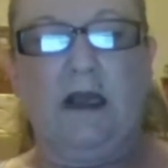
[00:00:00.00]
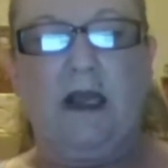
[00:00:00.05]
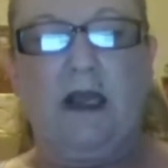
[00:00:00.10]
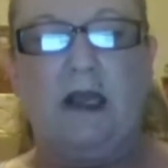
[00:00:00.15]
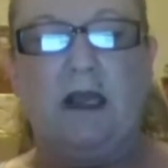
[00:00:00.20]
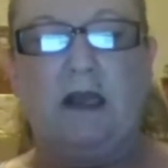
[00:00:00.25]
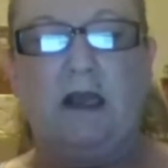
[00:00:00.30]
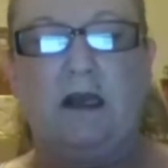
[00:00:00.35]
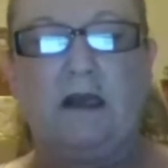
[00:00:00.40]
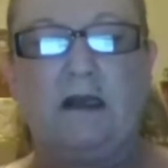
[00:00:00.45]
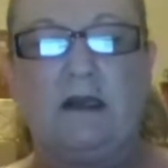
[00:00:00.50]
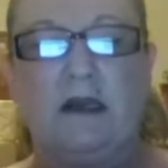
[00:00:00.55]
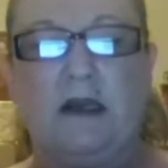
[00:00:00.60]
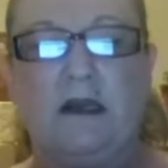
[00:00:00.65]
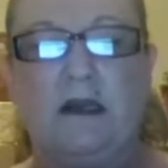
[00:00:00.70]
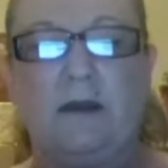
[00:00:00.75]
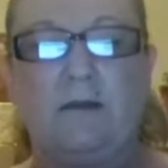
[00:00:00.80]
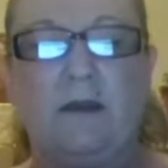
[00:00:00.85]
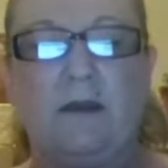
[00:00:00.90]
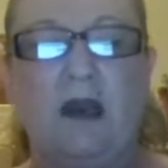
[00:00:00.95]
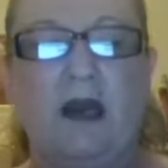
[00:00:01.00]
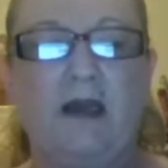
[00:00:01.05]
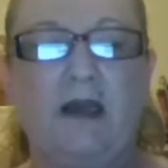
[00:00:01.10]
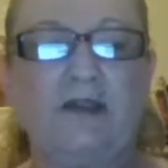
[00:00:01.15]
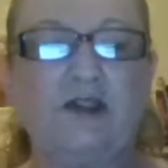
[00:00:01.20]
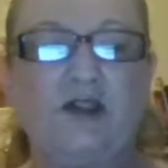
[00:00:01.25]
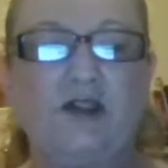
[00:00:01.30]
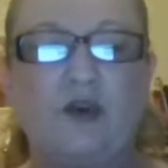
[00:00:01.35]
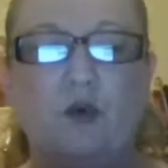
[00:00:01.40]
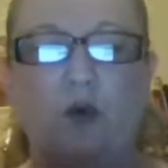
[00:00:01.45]
and I am not
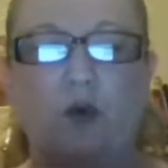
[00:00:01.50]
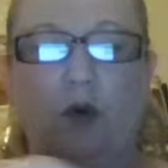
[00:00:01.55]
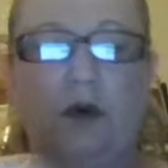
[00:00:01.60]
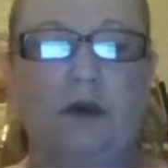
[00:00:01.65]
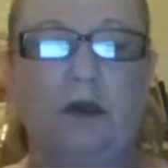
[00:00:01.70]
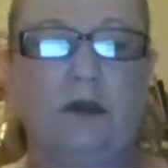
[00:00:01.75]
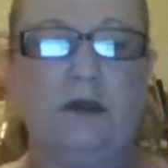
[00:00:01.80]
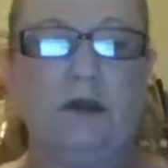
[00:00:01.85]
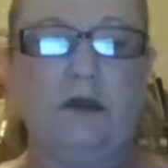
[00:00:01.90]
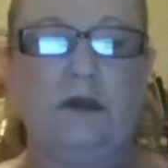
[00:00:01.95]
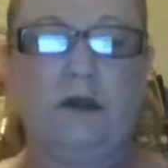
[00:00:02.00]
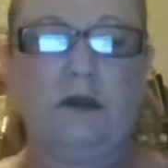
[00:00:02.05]
sure,